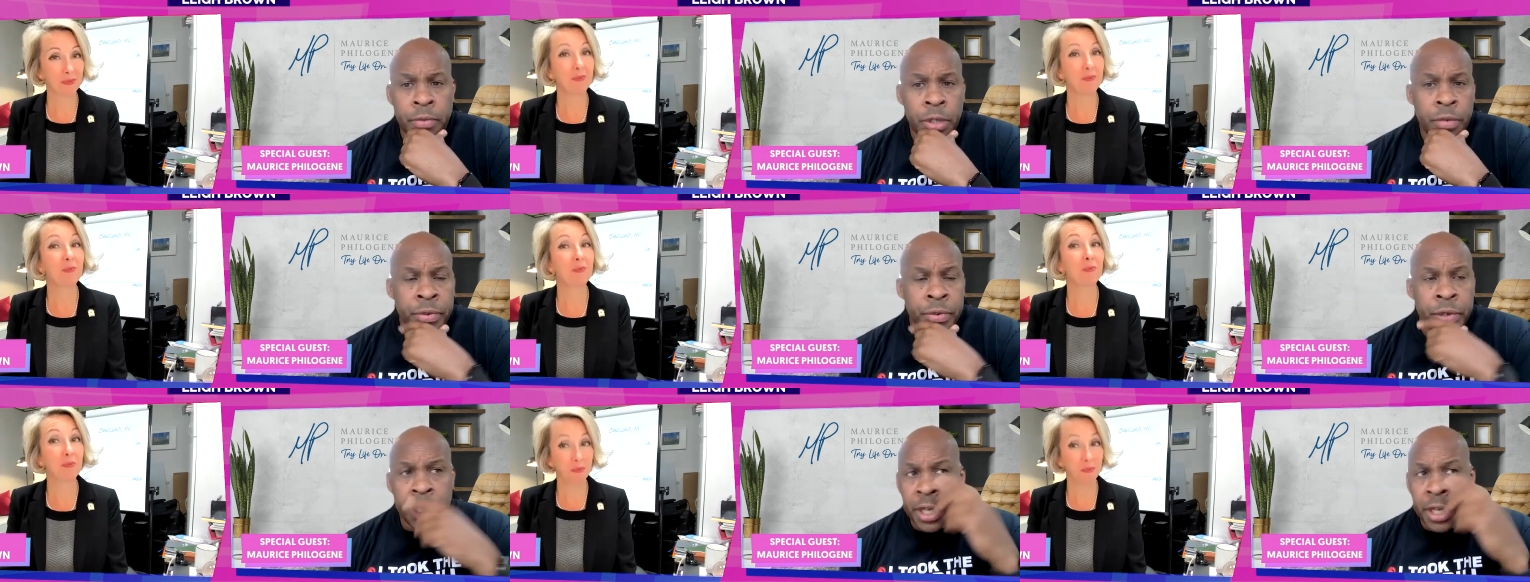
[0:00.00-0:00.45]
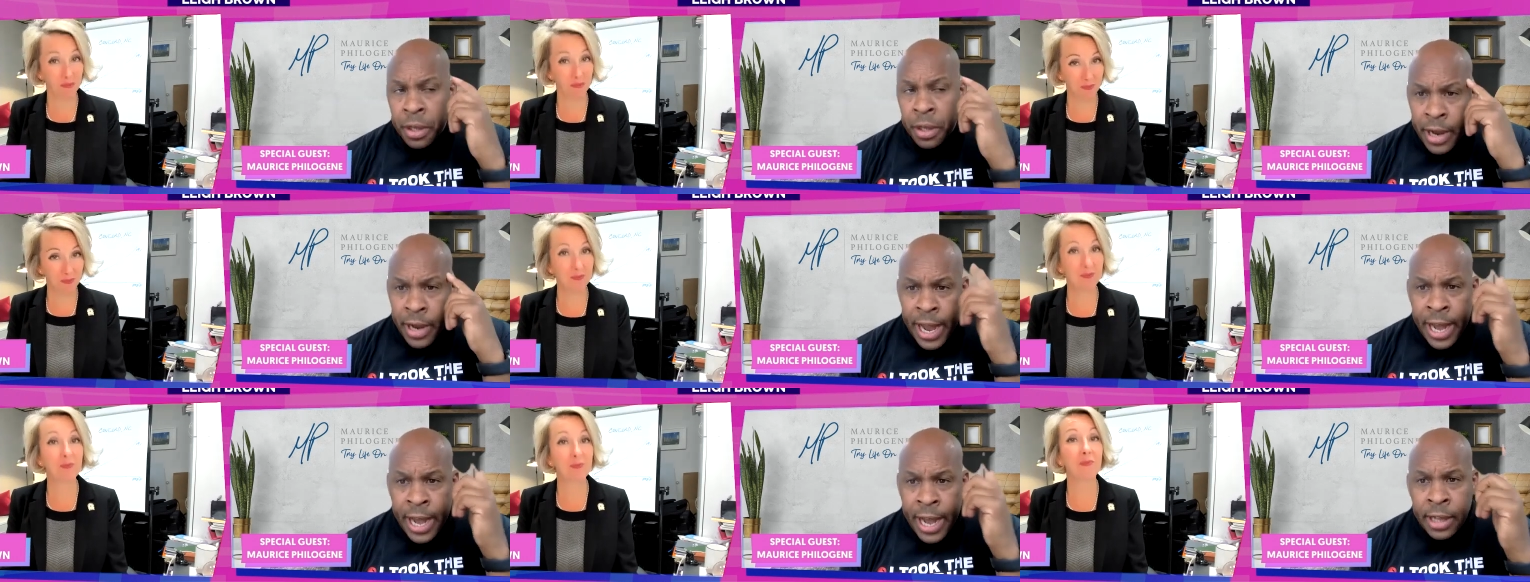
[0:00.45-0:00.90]
Speaker 1: the
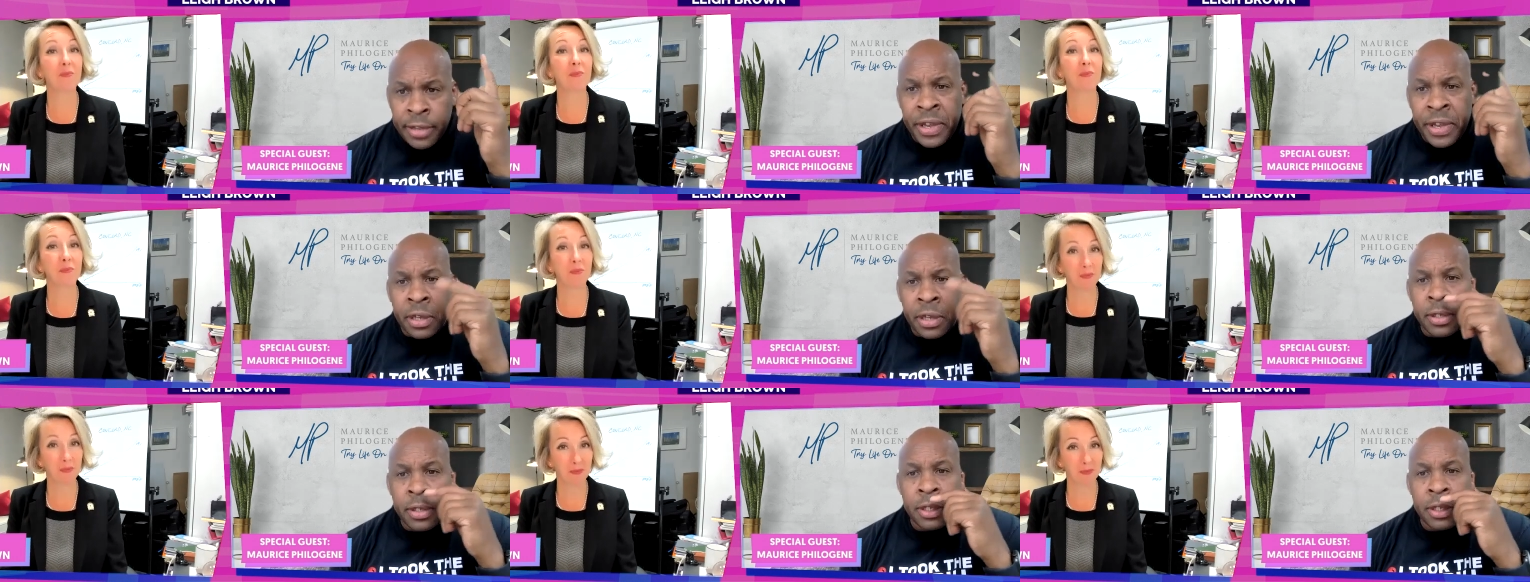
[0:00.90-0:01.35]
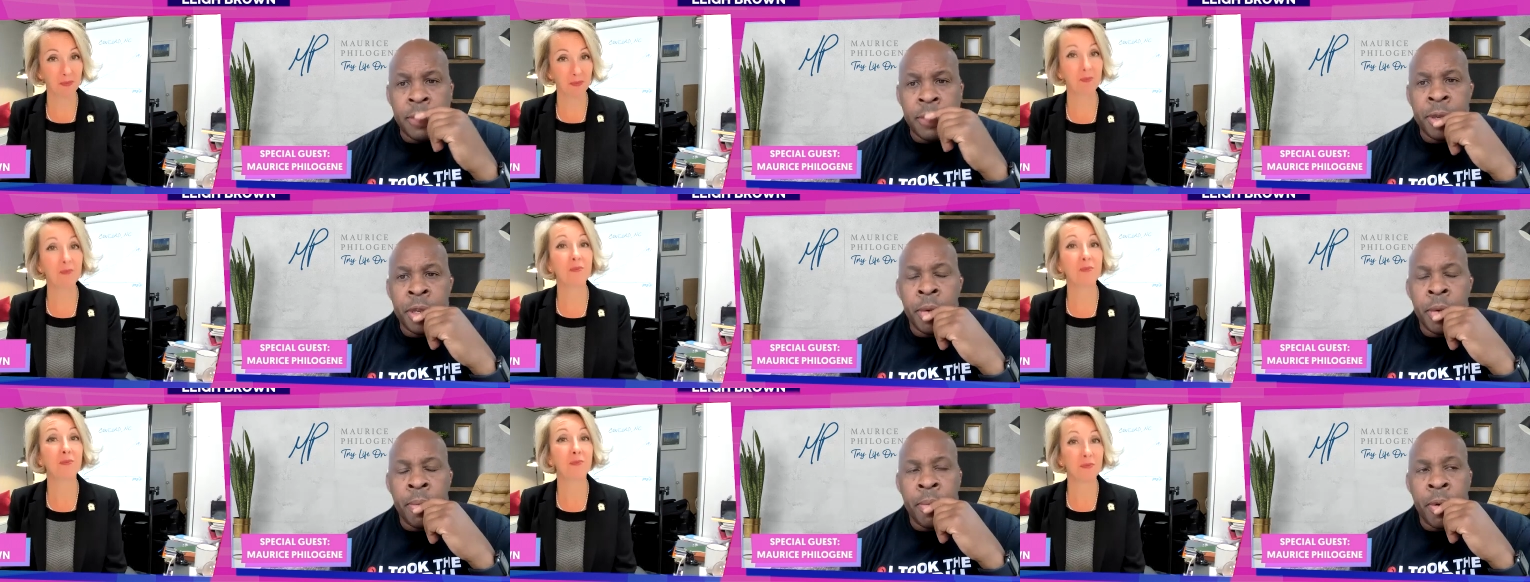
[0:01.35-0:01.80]
reticular activating system
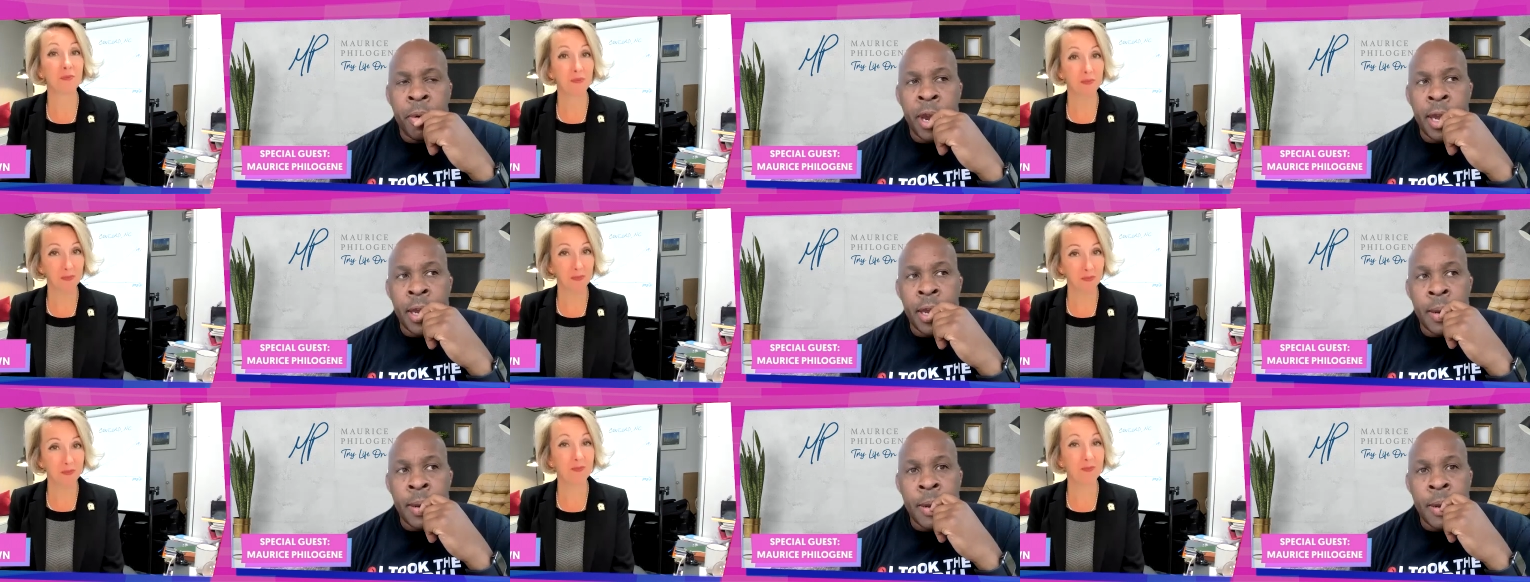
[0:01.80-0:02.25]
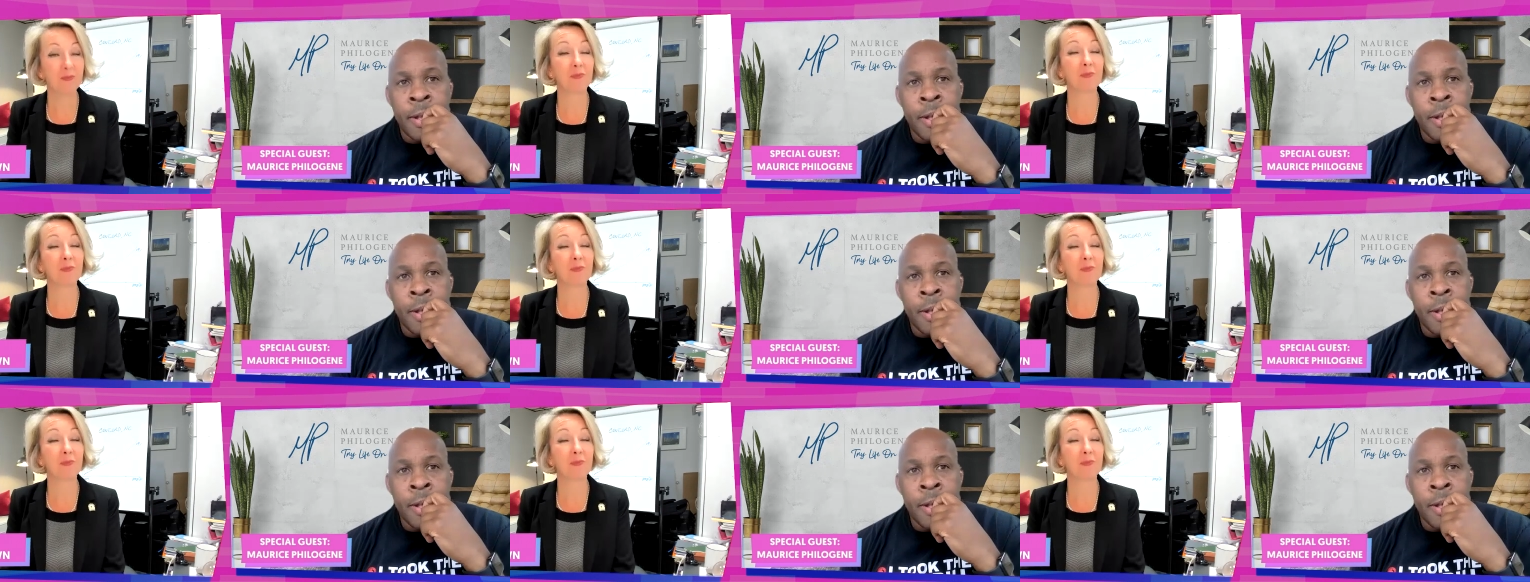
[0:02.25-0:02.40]
in your brain.